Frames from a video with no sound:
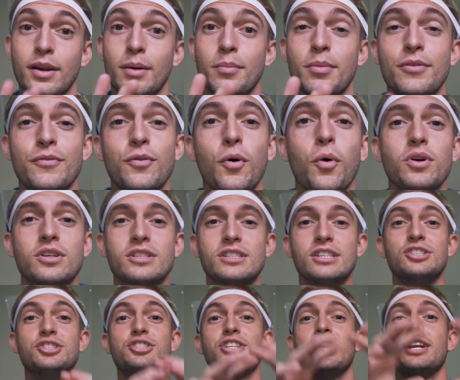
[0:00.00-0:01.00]
Number four is
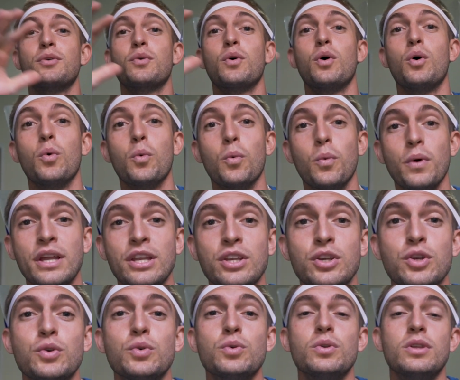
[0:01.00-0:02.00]
a general when
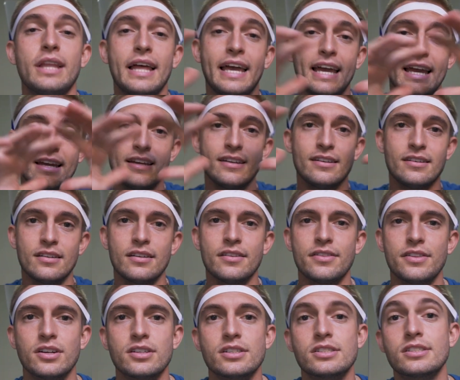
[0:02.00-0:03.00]
you land.
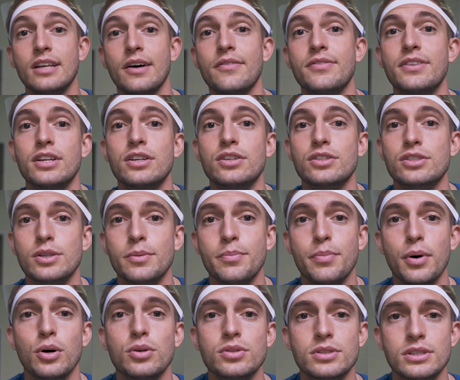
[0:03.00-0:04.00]
There's stuff that you're
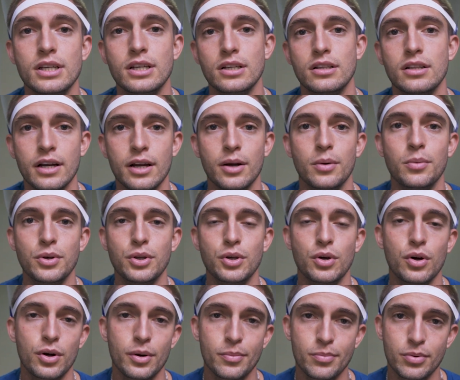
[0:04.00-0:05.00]
supposed to declare when you
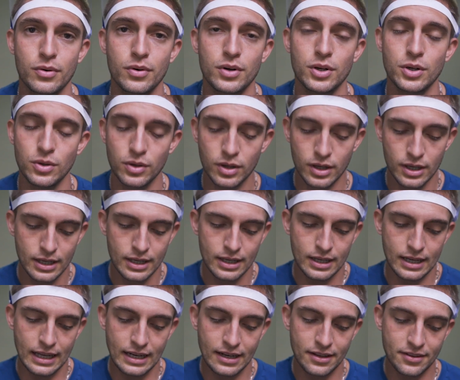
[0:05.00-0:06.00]
go to Peru.
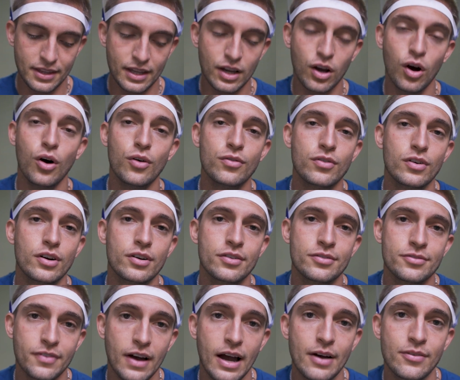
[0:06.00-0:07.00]
Anything over
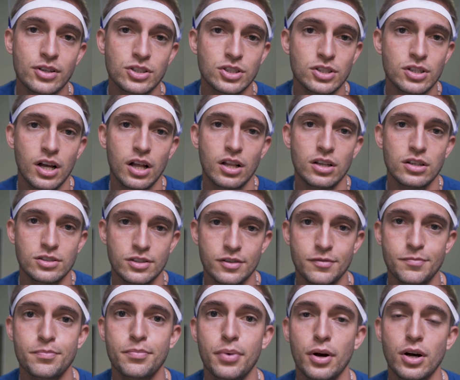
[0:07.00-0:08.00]
$500
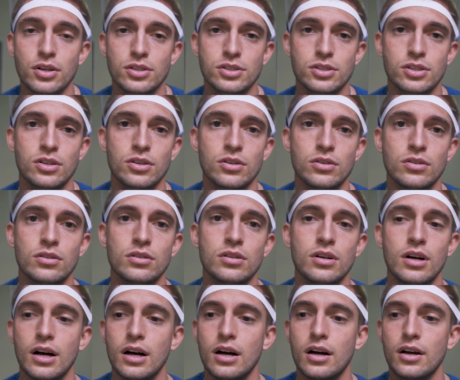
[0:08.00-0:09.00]
of personal
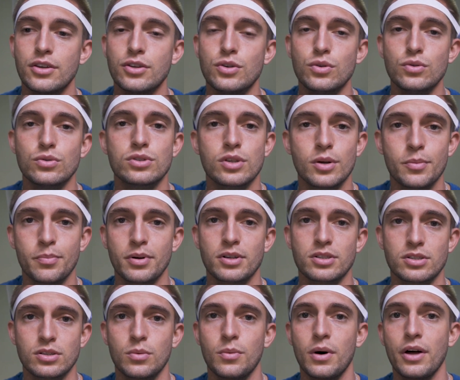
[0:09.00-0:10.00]
uh, use or
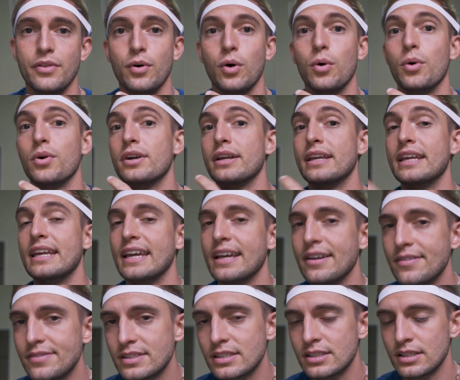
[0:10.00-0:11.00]
personal wealth or
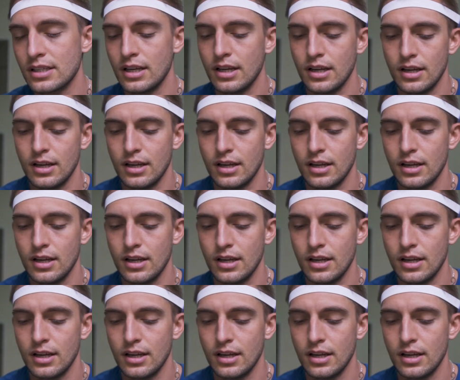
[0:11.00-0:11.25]
gifts